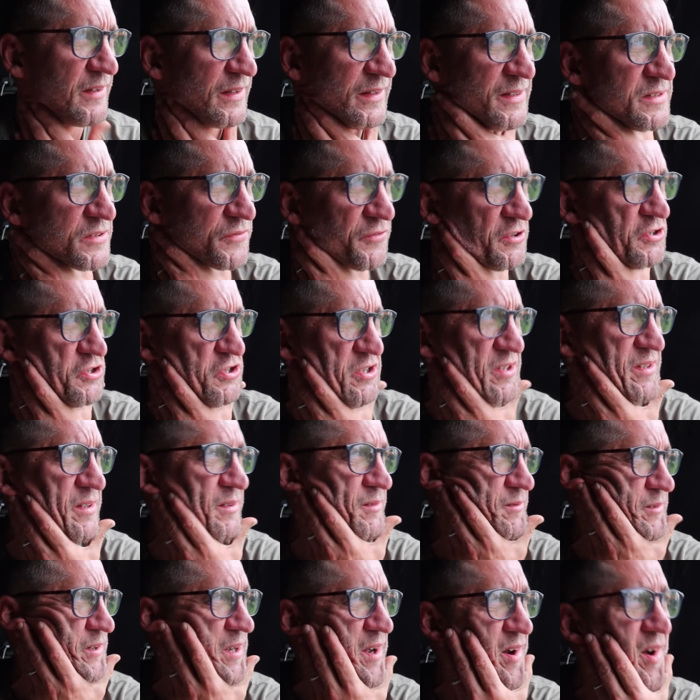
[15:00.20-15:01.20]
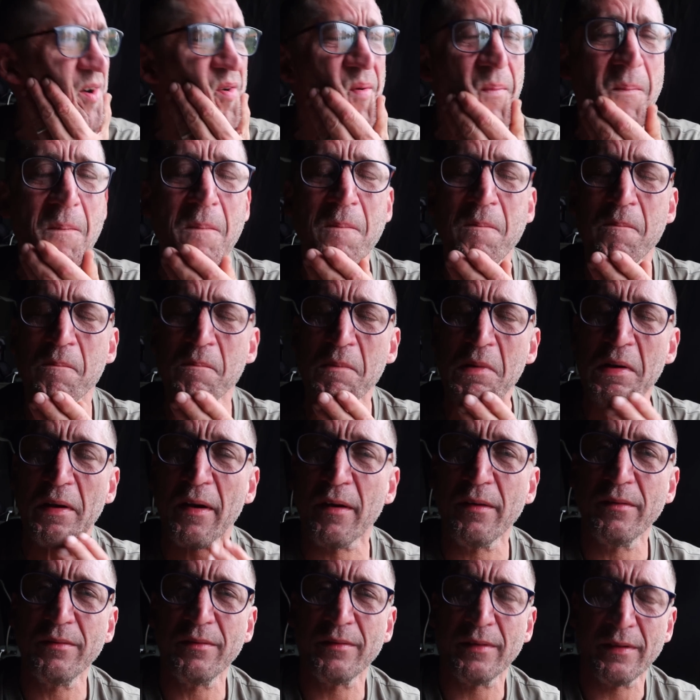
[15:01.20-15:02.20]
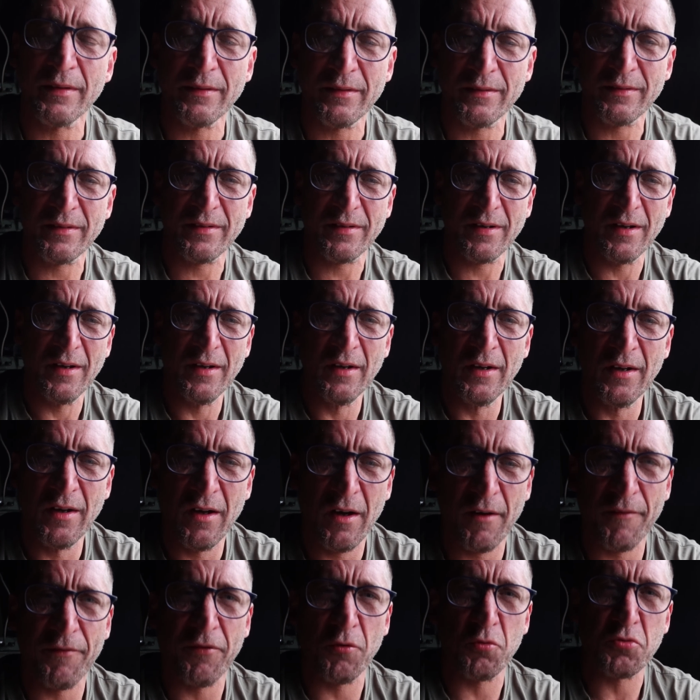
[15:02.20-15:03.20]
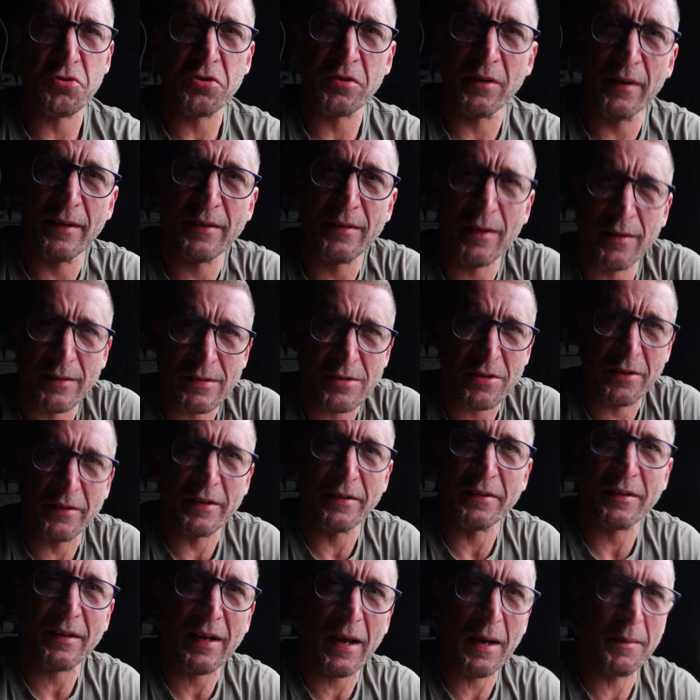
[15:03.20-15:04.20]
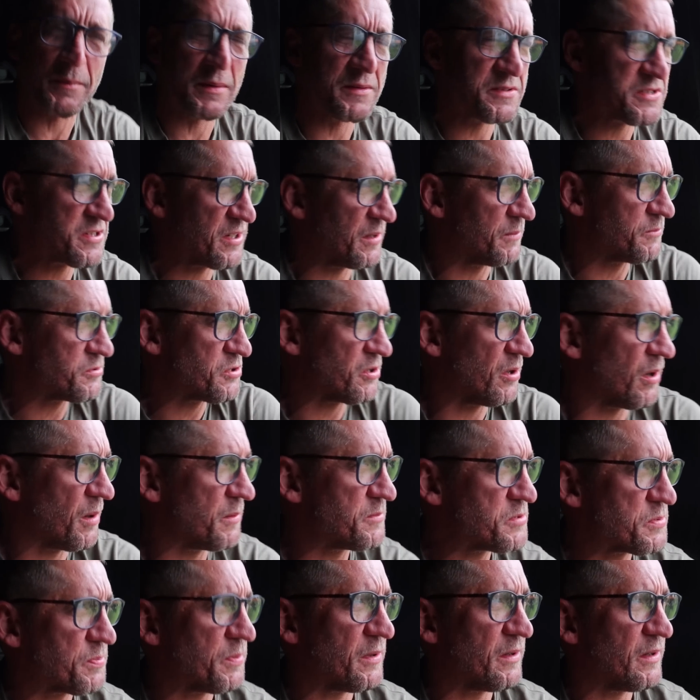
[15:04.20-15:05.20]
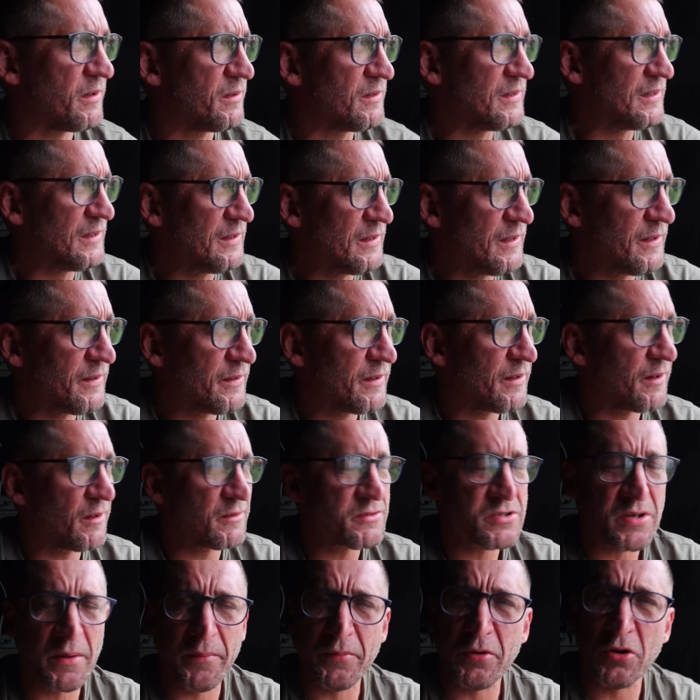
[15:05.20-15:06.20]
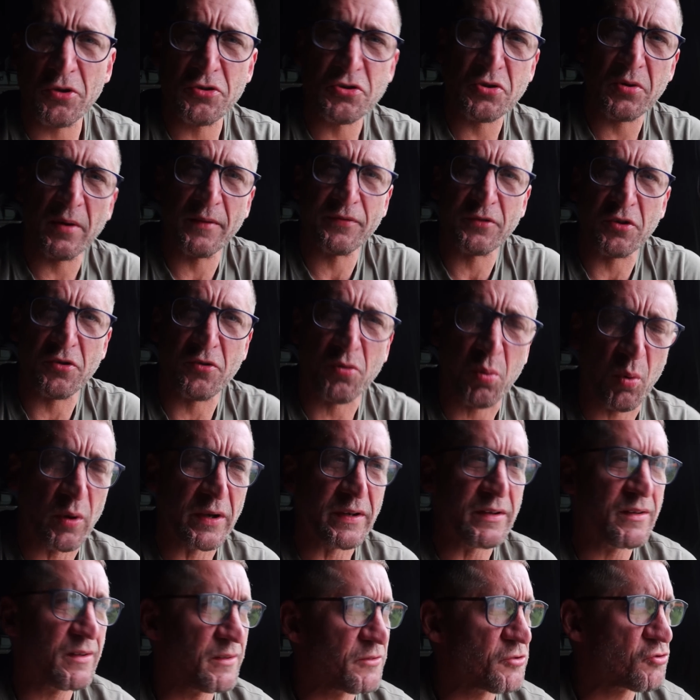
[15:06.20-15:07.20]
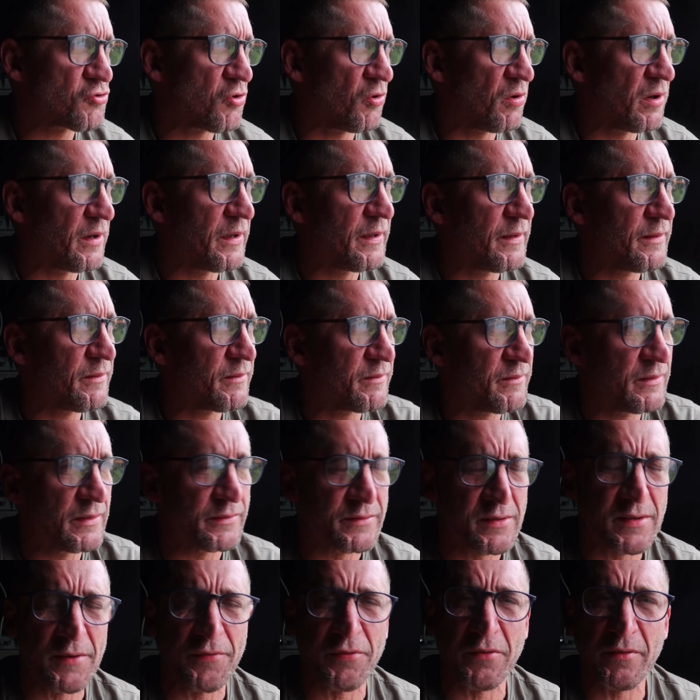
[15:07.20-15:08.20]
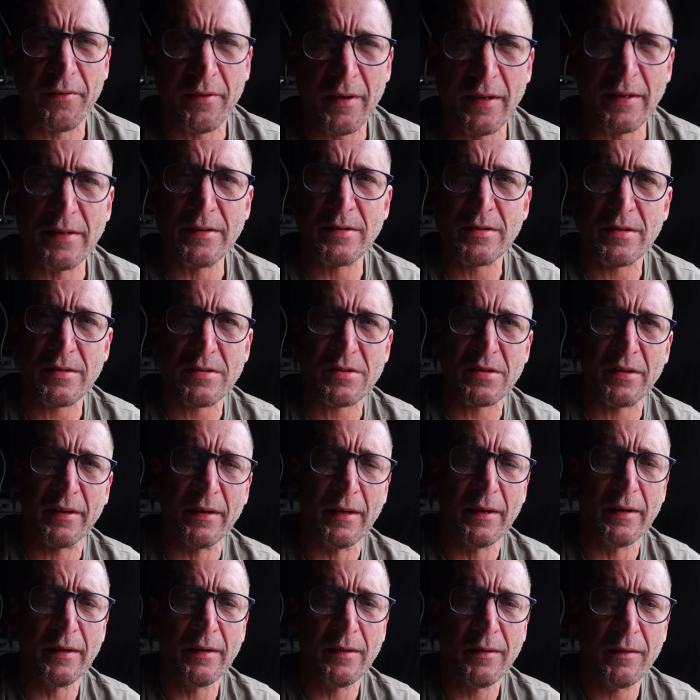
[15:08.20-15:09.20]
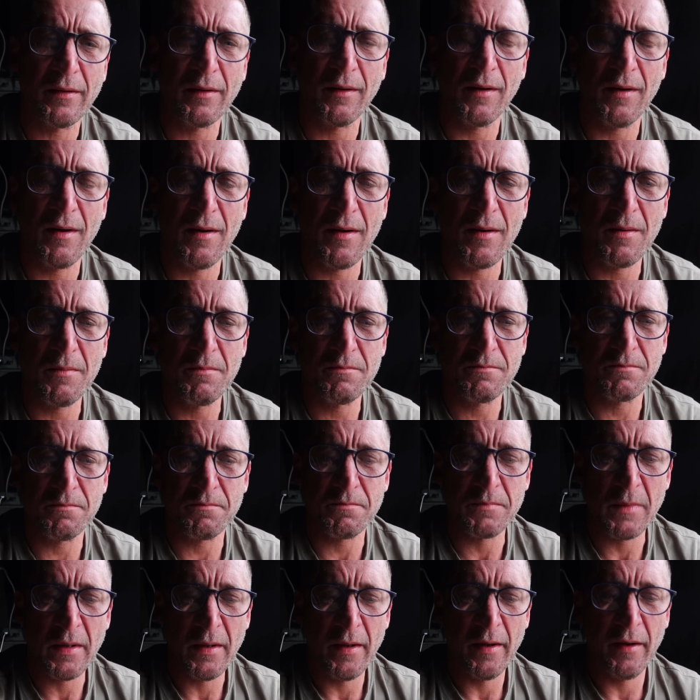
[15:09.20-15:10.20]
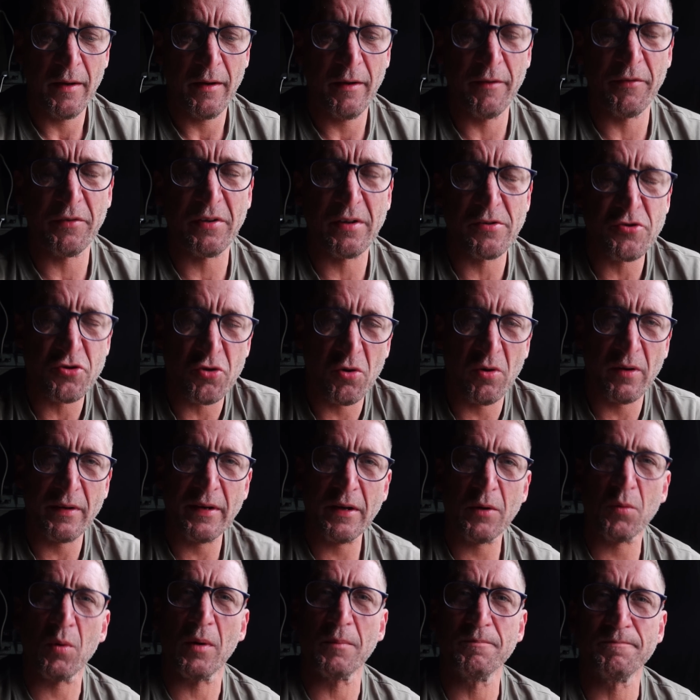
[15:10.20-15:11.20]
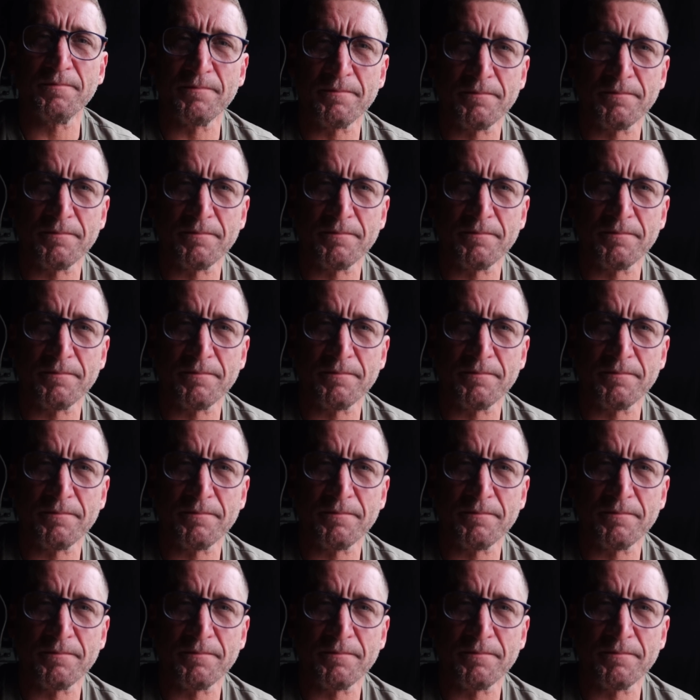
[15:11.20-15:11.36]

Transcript: it is fishing, and unfortunately it does turn into camping sometimes, but you know, sometimes you have to tweak and try different things to see if you can try and nick one.